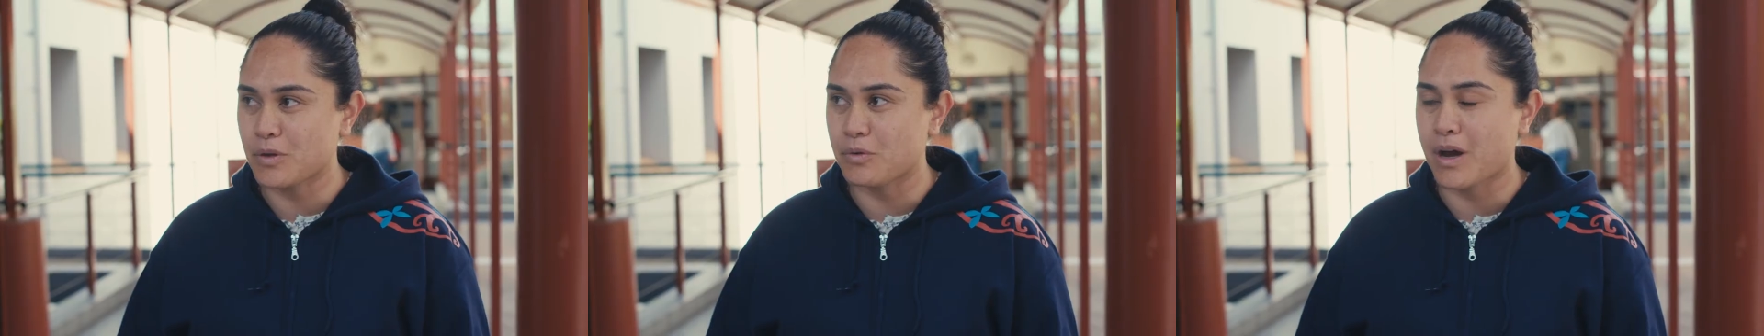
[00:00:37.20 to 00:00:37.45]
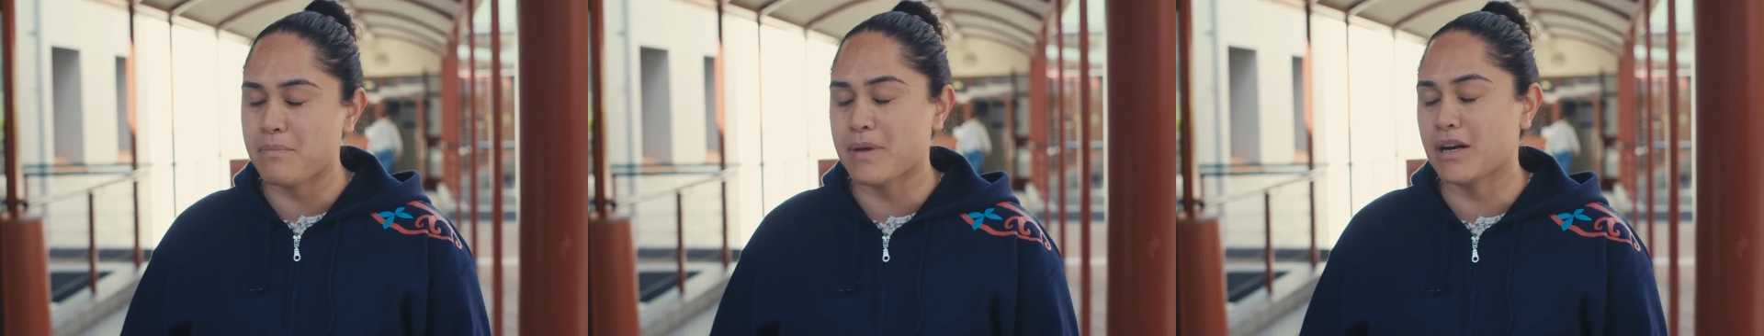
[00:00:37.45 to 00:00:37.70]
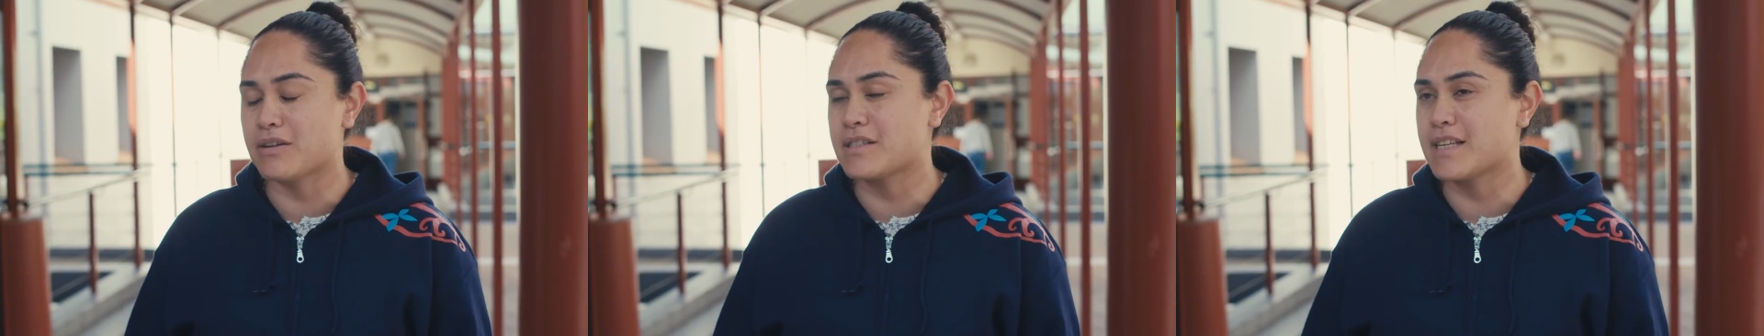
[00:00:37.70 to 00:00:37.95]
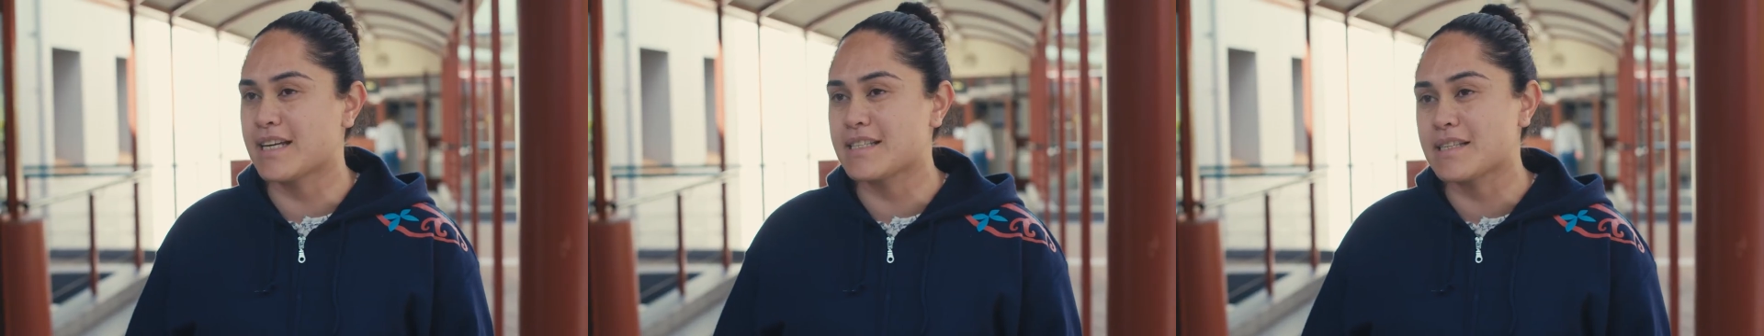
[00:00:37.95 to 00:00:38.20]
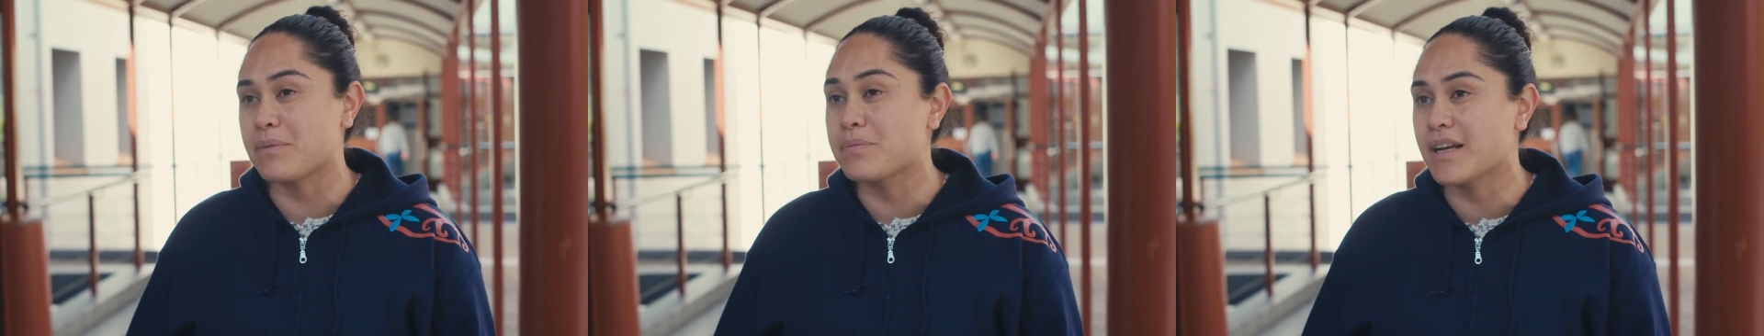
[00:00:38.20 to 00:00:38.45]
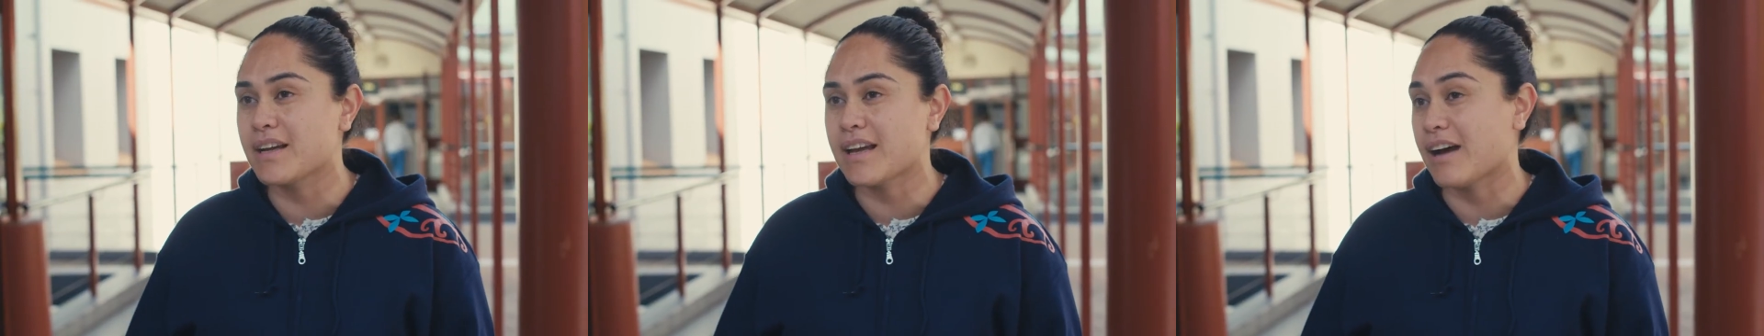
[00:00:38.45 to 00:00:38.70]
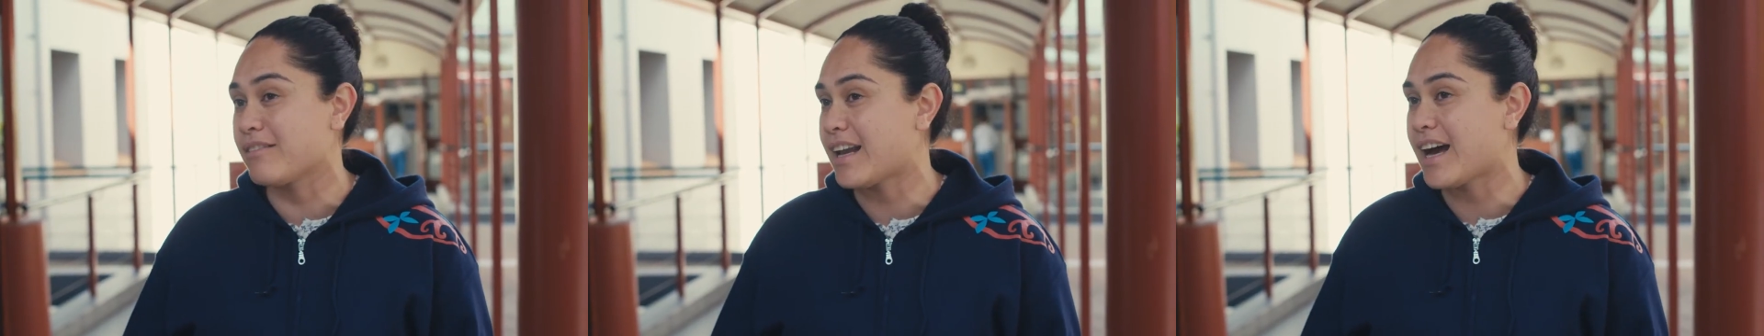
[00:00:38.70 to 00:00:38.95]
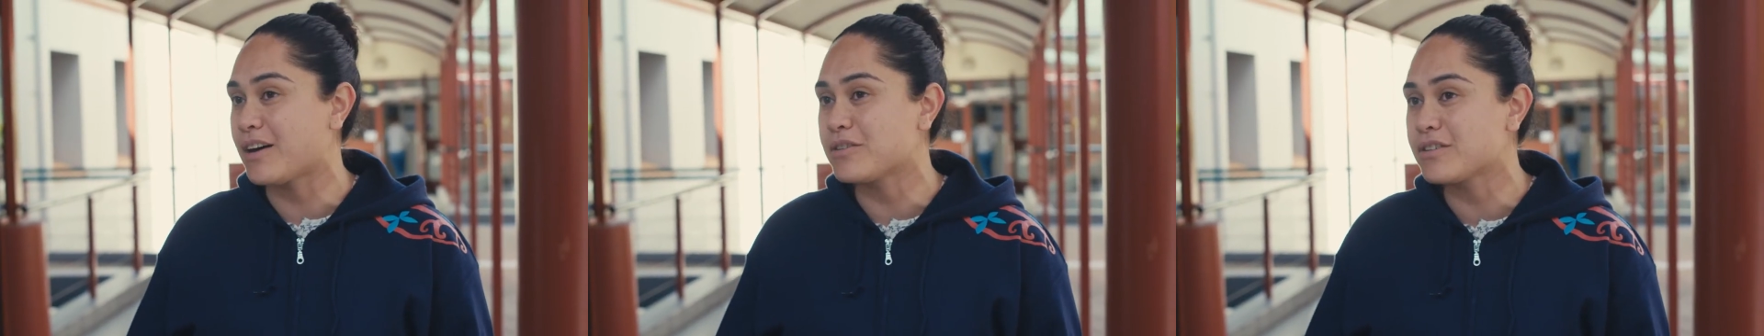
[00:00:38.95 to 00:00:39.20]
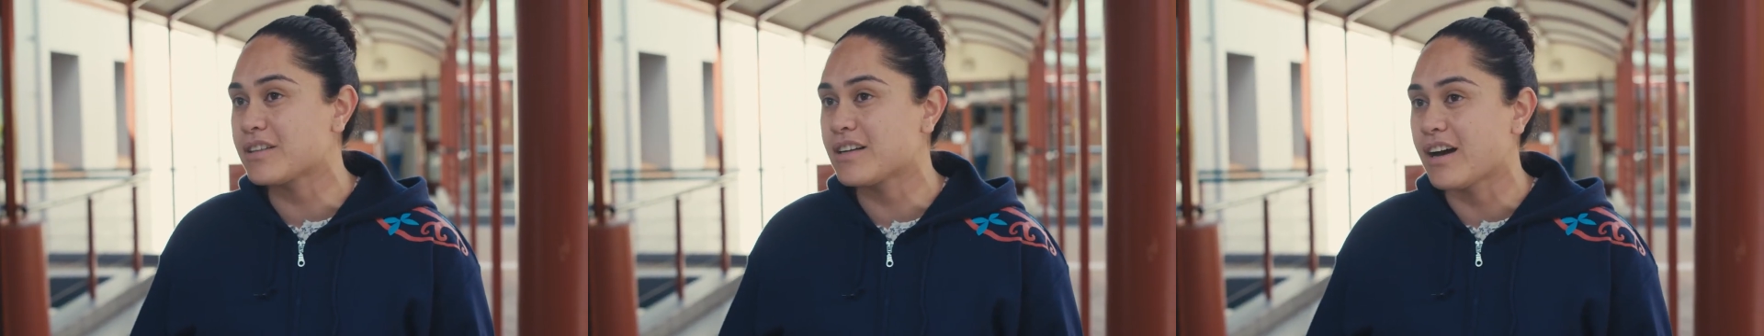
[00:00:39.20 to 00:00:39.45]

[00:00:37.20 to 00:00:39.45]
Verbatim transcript: Although I may not say something out loud,